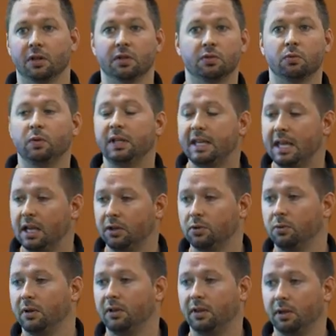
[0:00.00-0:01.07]
because we can't
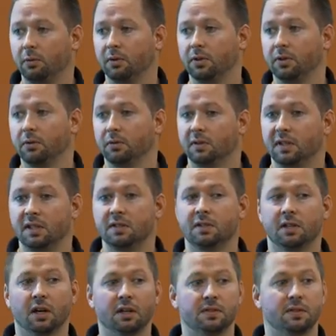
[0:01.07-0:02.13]
do anything with you. These
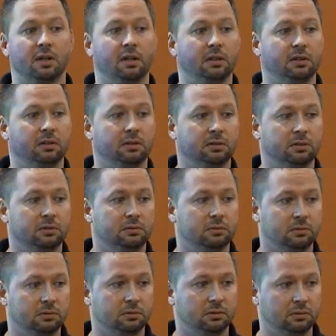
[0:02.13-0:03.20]
guts
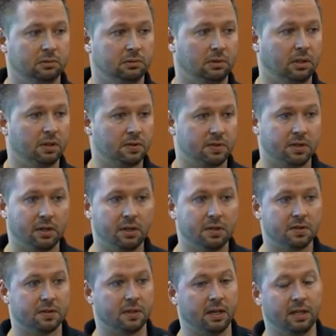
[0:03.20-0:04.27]
are
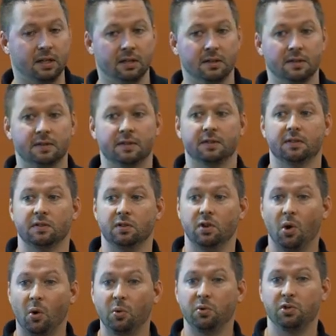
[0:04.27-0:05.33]
serious today and this is
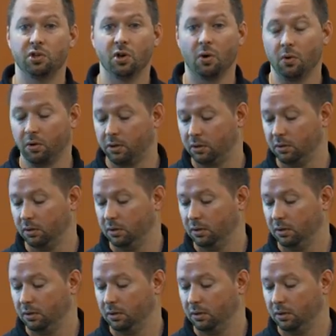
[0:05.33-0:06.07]
no joke